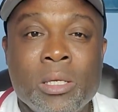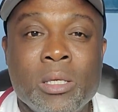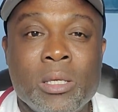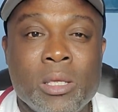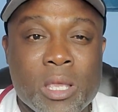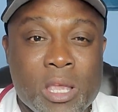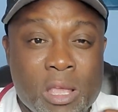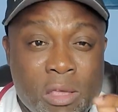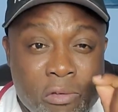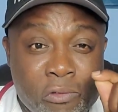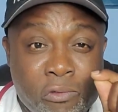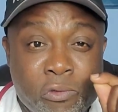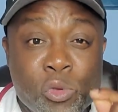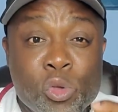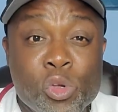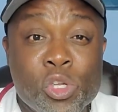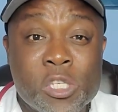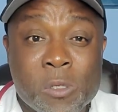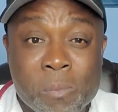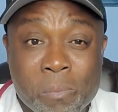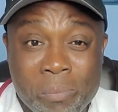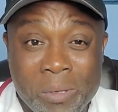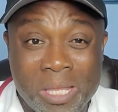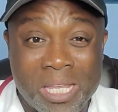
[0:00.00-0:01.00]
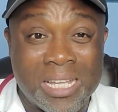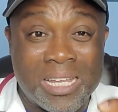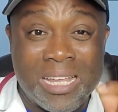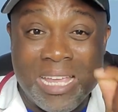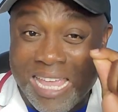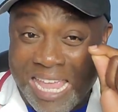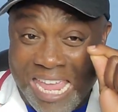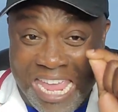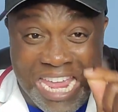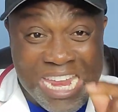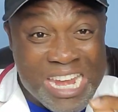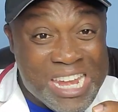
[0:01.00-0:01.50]
if you speak
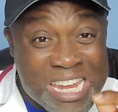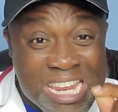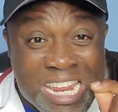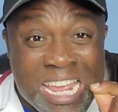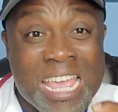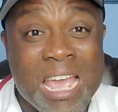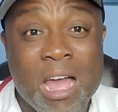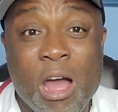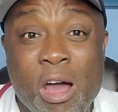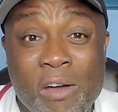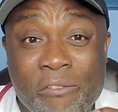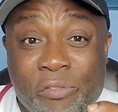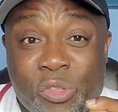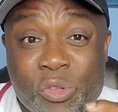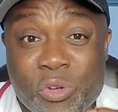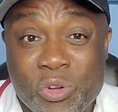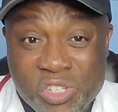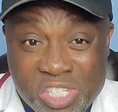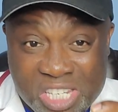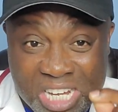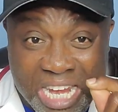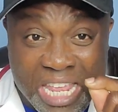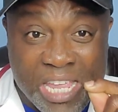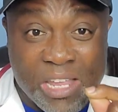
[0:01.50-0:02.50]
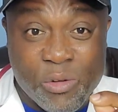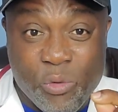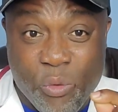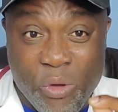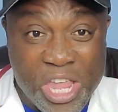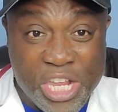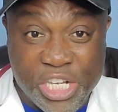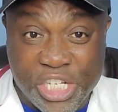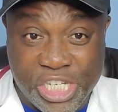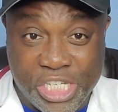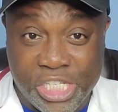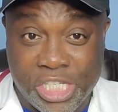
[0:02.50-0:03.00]
any of those
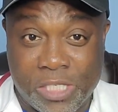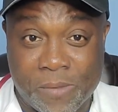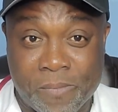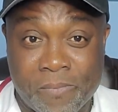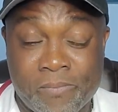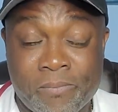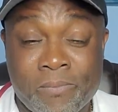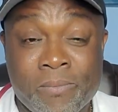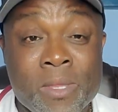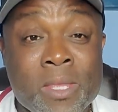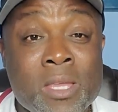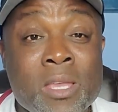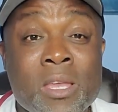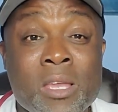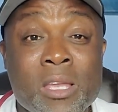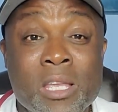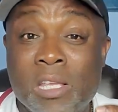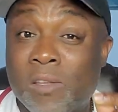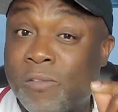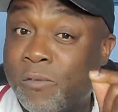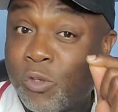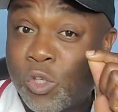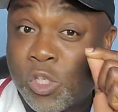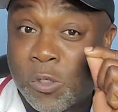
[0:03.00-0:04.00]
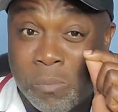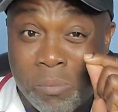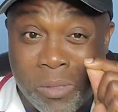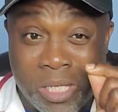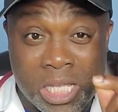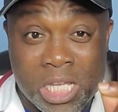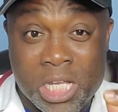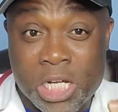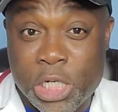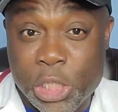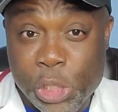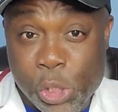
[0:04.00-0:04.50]
languages, if you
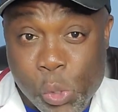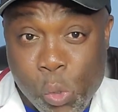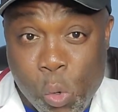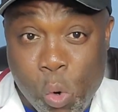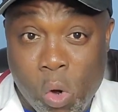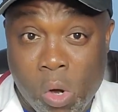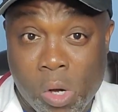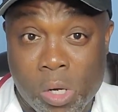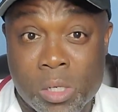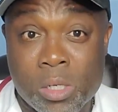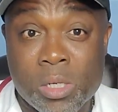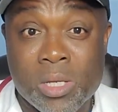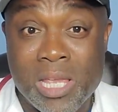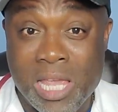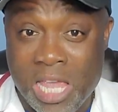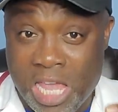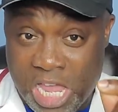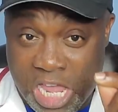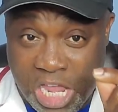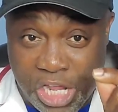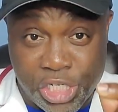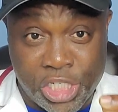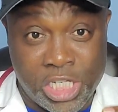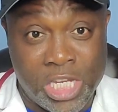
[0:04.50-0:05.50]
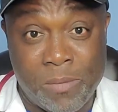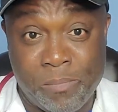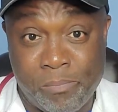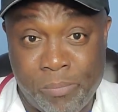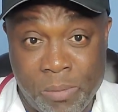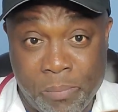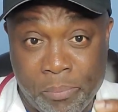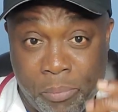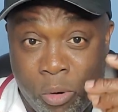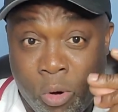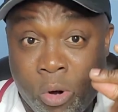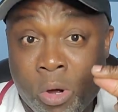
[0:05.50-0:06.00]
speak Creole, Haitian
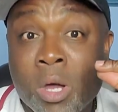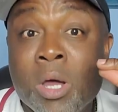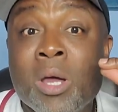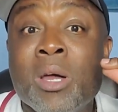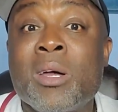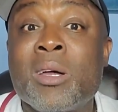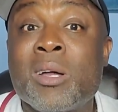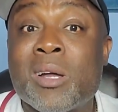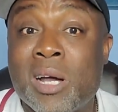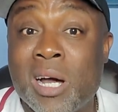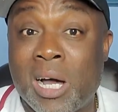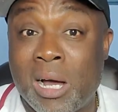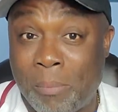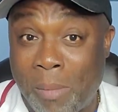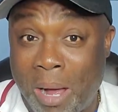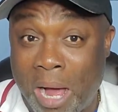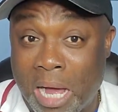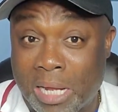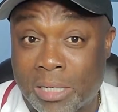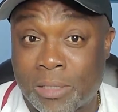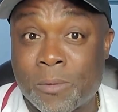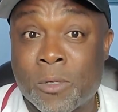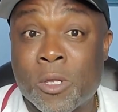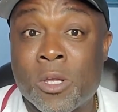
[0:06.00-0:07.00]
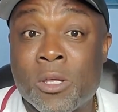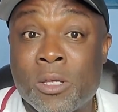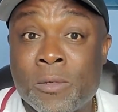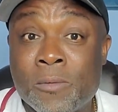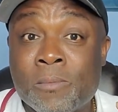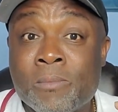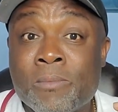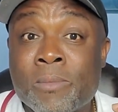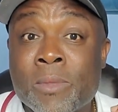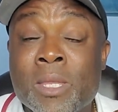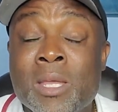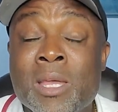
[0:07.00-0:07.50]
people, come on.
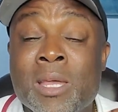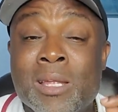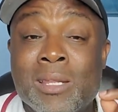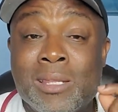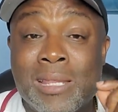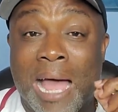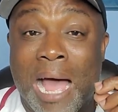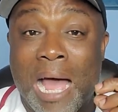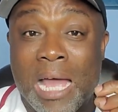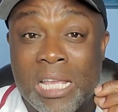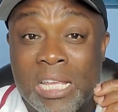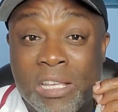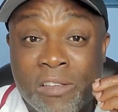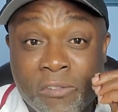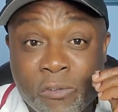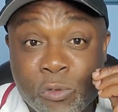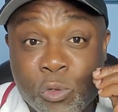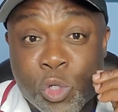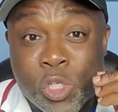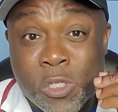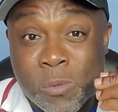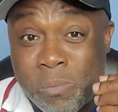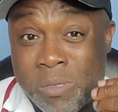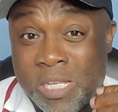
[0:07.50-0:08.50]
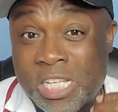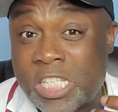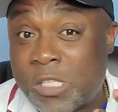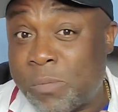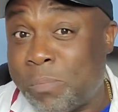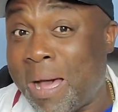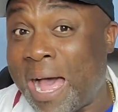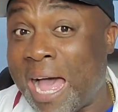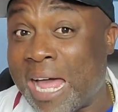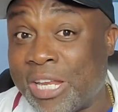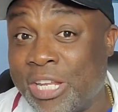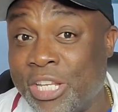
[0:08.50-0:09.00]
Now, if you speak
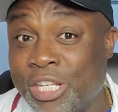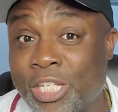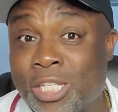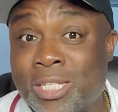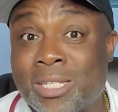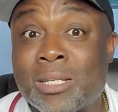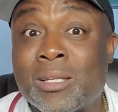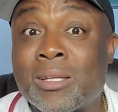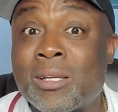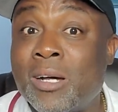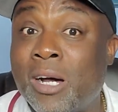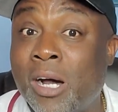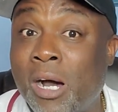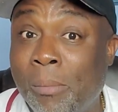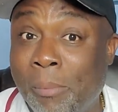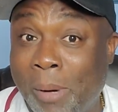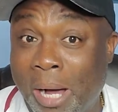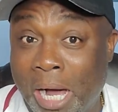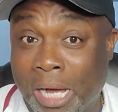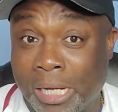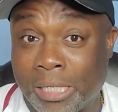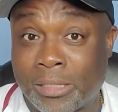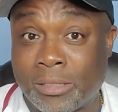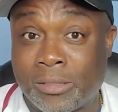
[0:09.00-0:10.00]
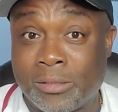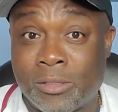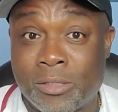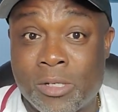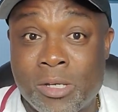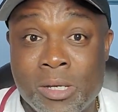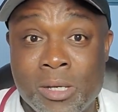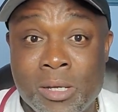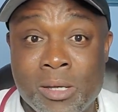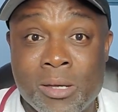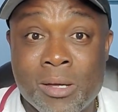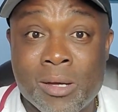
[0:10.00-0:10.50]
Spanish, come on,
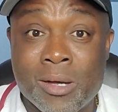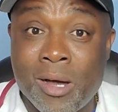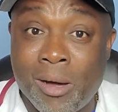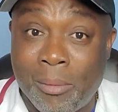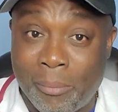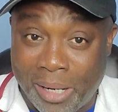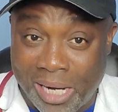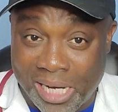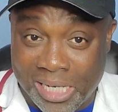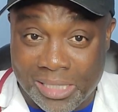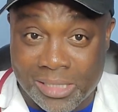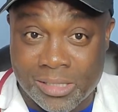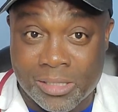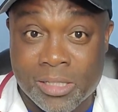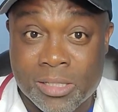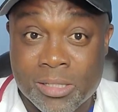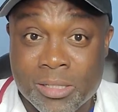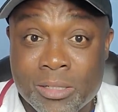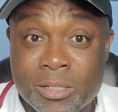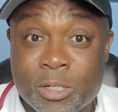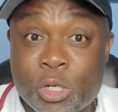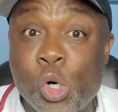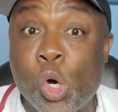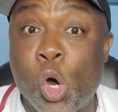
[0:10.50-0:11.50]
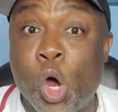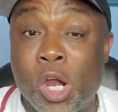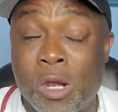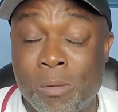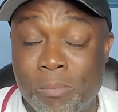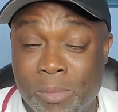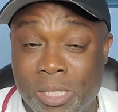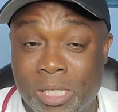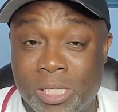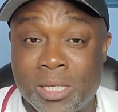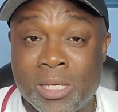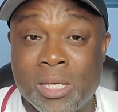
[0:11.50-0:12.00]
call
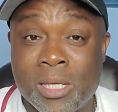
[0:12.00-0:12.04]
me.